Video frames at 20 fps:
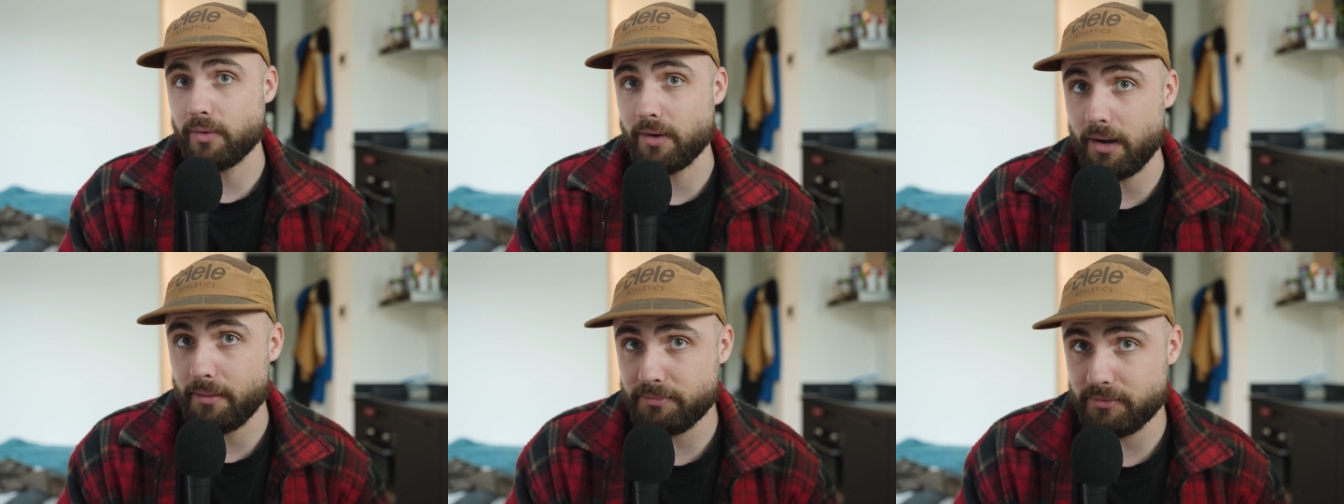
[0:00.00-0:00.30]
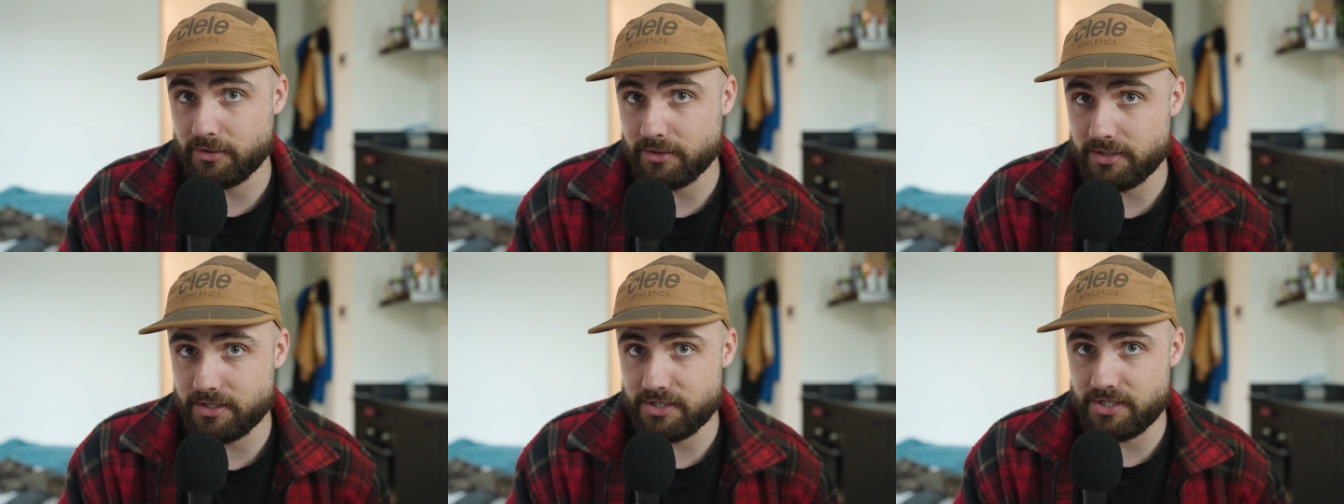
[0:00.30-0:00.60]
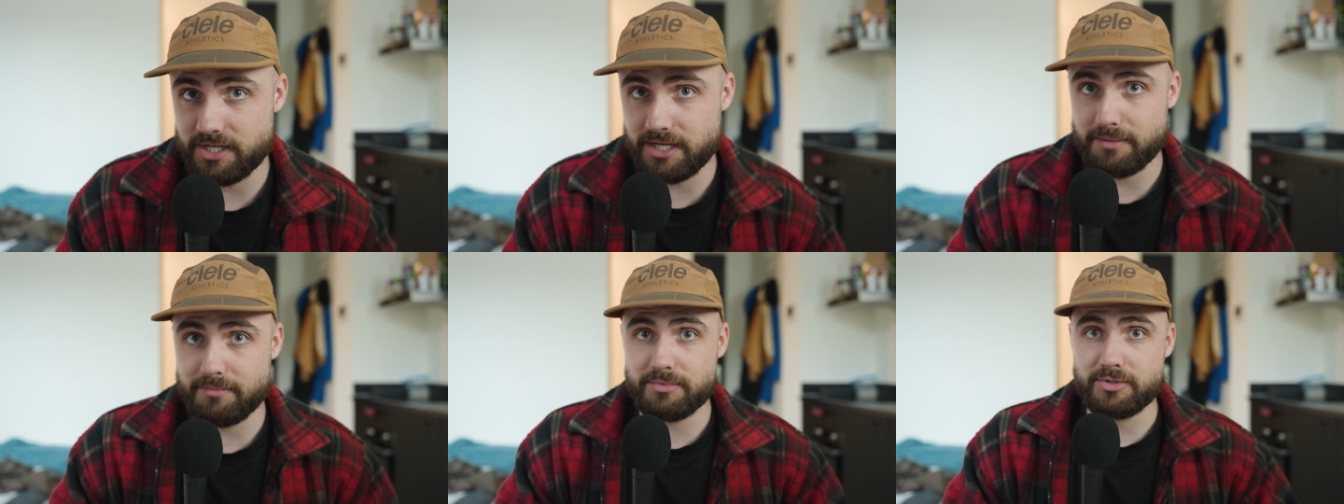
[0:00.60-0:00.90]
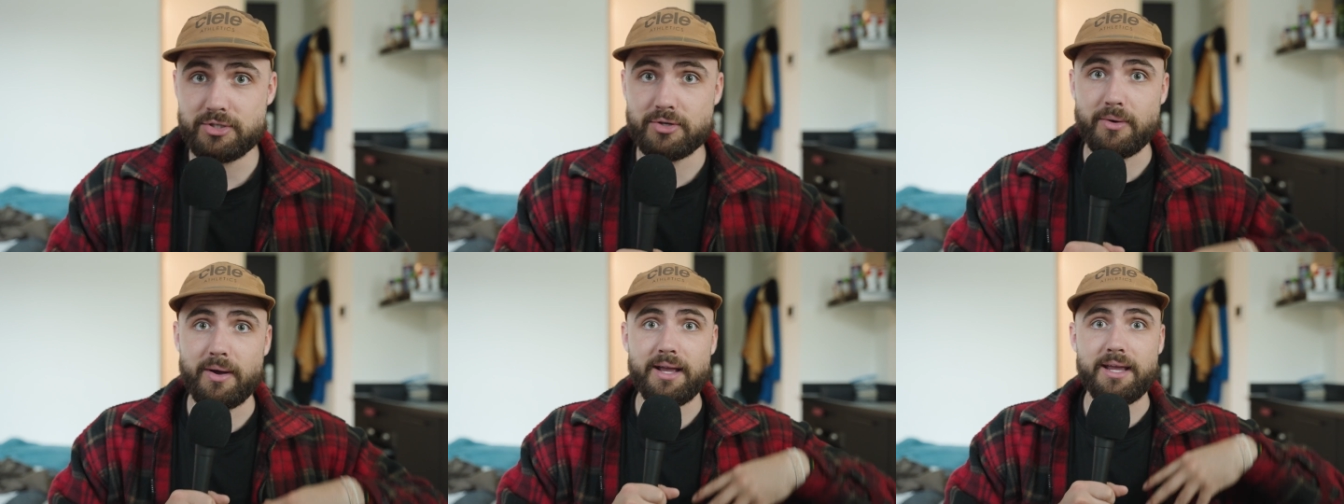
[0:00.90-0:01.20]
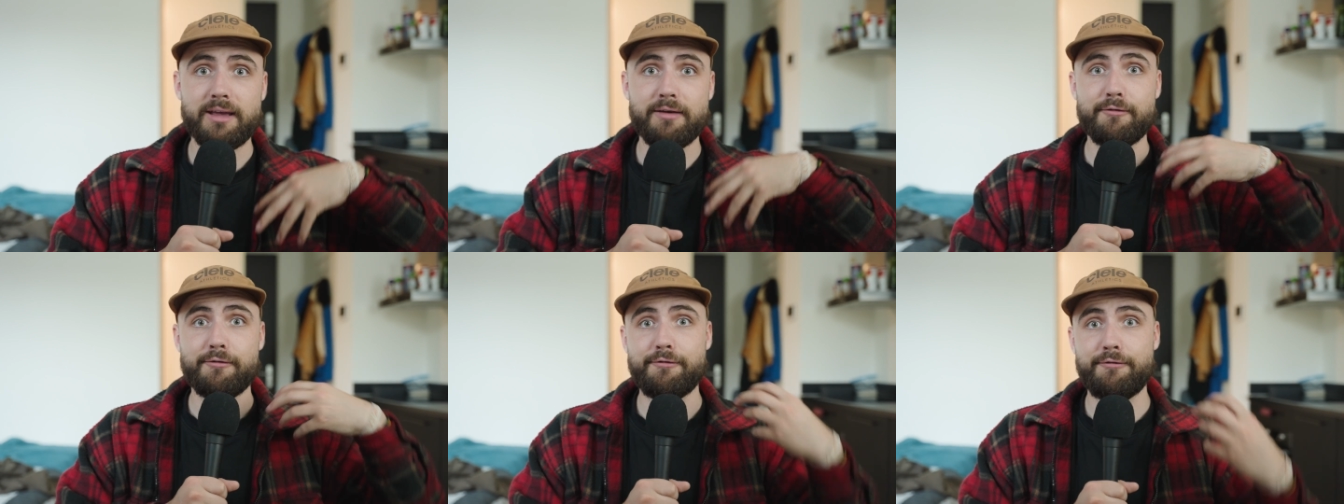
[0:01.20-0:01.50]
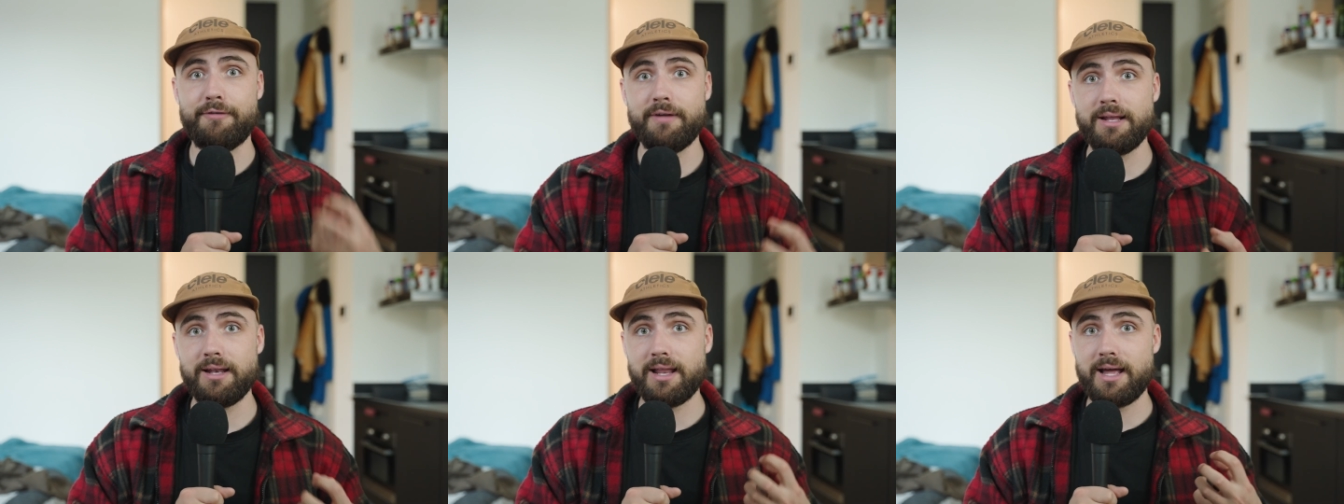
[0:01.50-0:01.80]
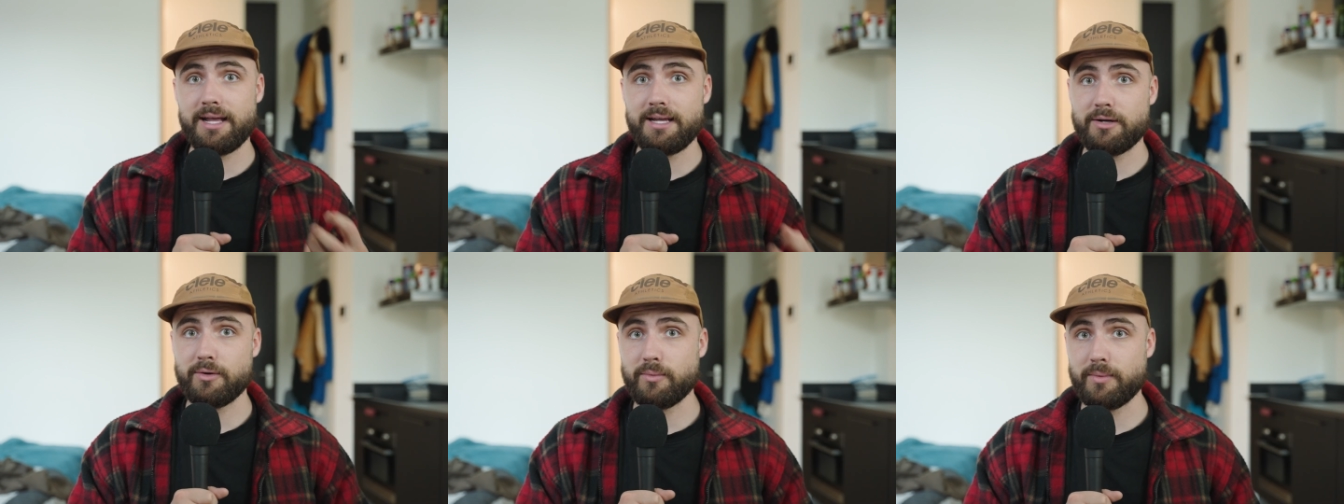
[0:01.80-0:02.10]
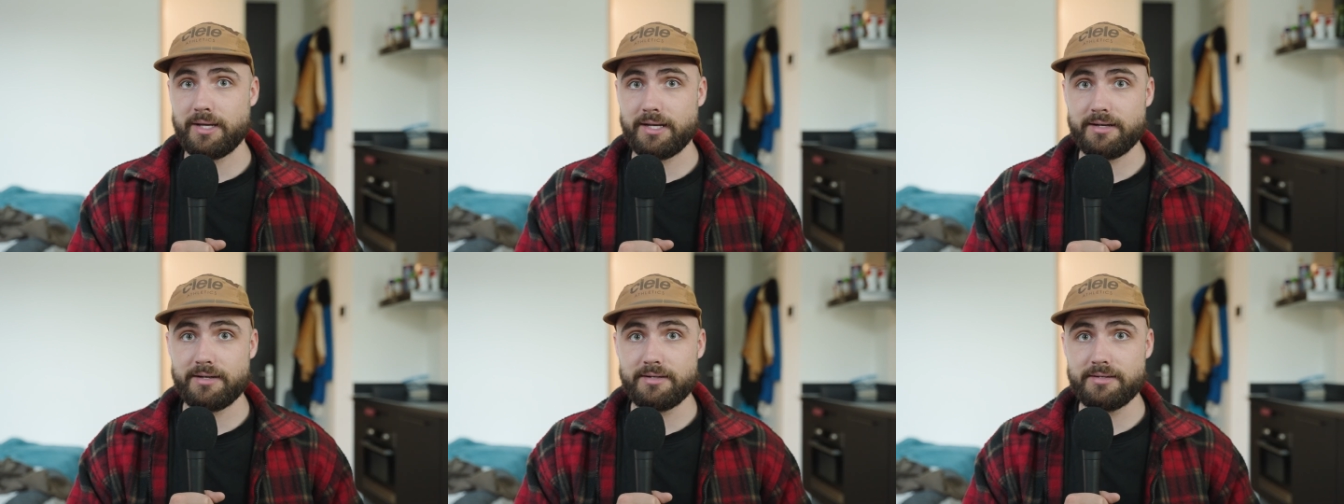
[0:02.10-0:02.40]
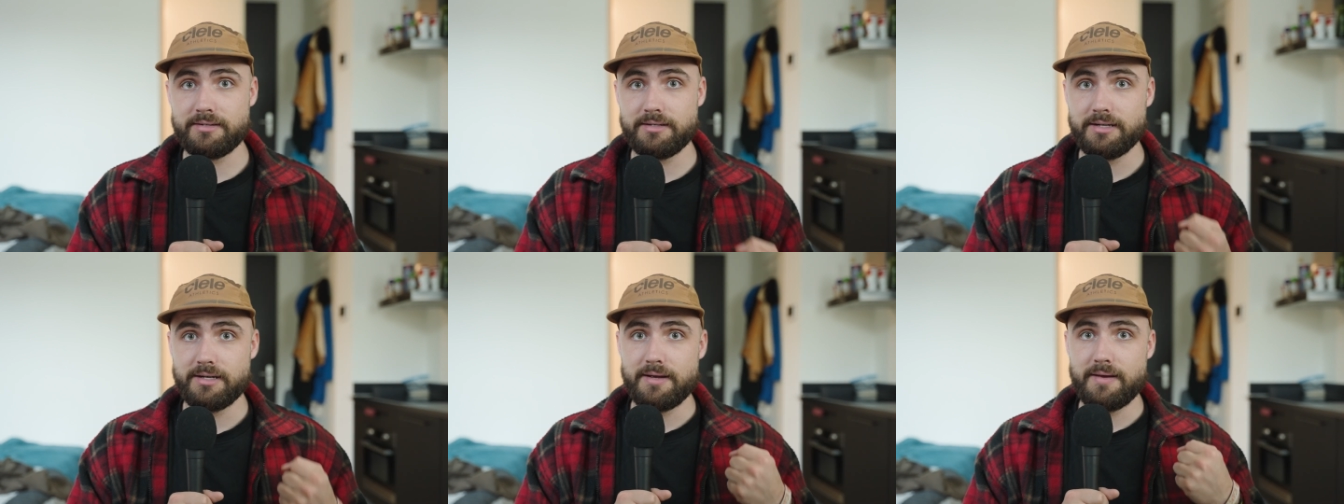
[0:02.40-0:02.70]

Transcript: up to the gym so I can feel like a winner.